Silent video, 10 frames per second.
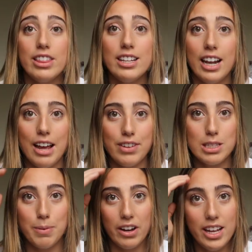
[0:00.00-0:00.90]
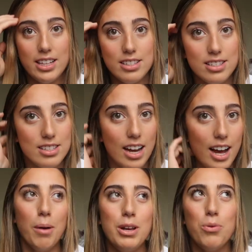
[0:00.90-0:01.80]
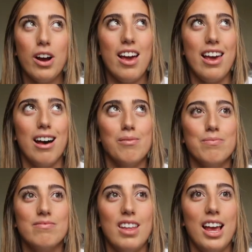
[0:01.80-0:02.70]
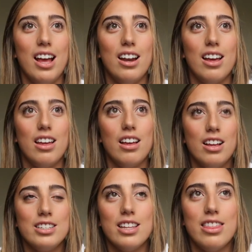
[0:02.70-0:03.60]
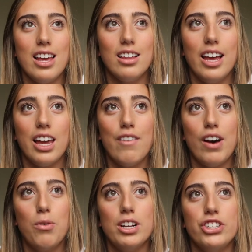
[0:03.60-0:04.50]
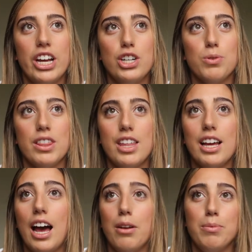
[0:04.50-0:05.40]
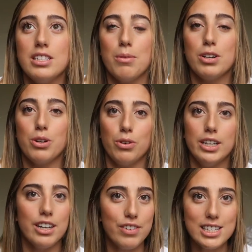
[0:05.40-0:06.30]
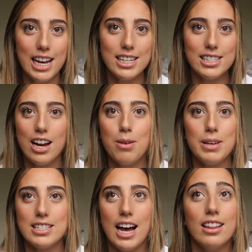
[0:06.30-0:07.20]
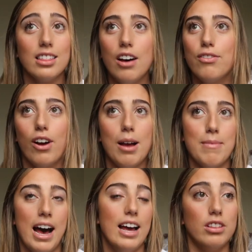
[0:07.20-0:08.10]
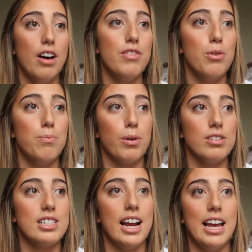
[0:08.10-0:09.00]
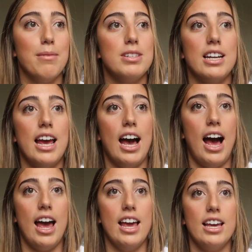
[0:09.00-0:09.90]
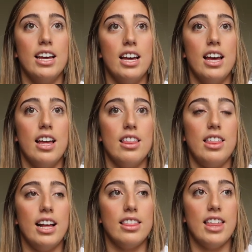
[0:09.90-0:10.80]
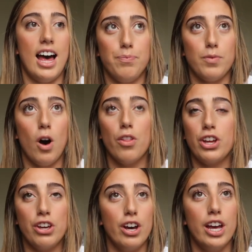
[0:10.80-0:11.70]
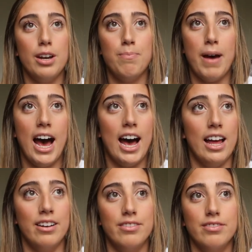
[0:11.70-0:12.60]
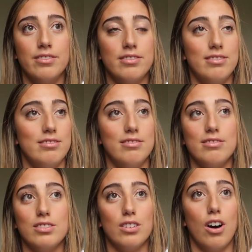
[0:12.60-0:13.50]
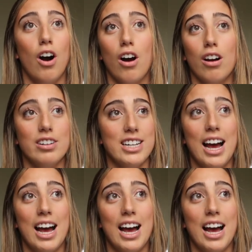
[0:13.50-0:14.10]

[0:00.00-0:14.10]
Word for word: everything that I've experienced, uh, got me to where I am. And to think like if I would have changed one thing, I'd be somewhere totally different is kind of scary because I love where I'm at. I love the person I am today. I think that all the good, bad, hard